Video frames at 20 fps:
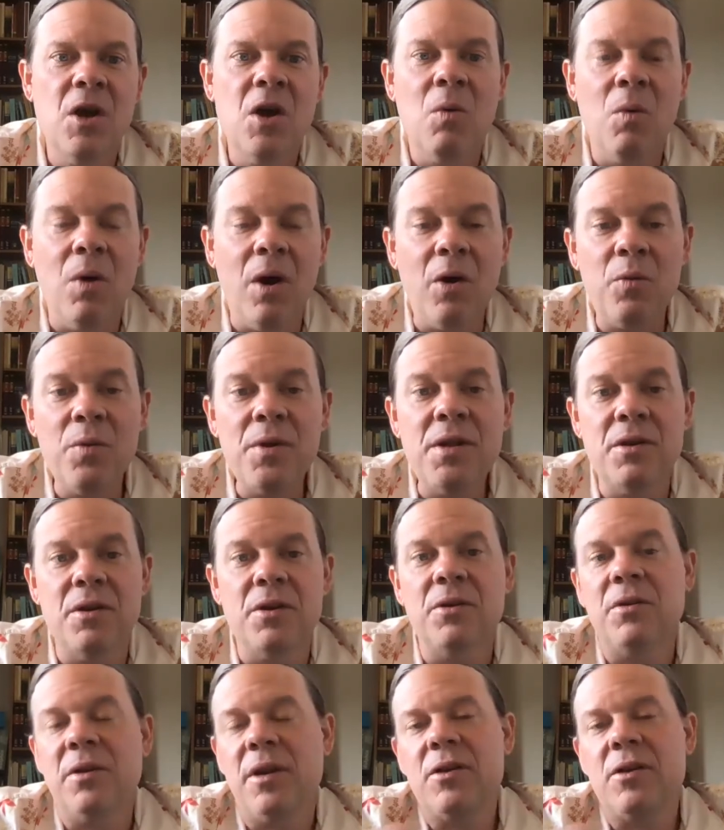While we
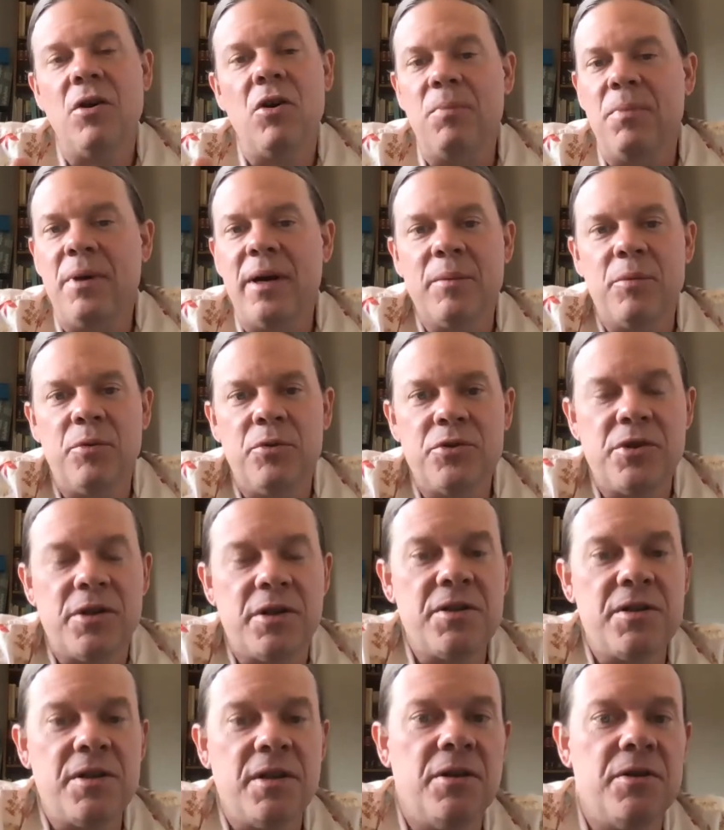know, like all Bible
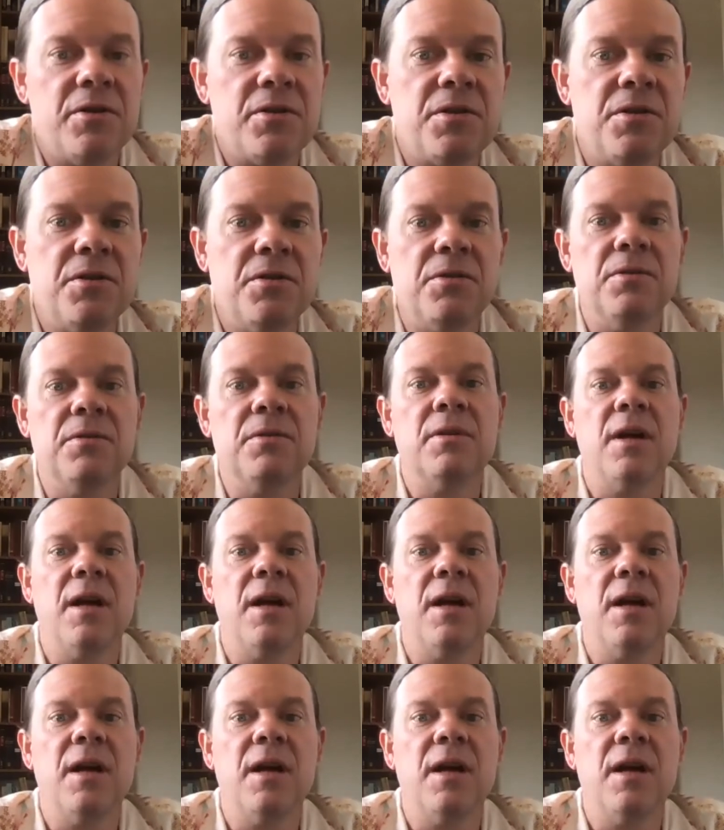translators do,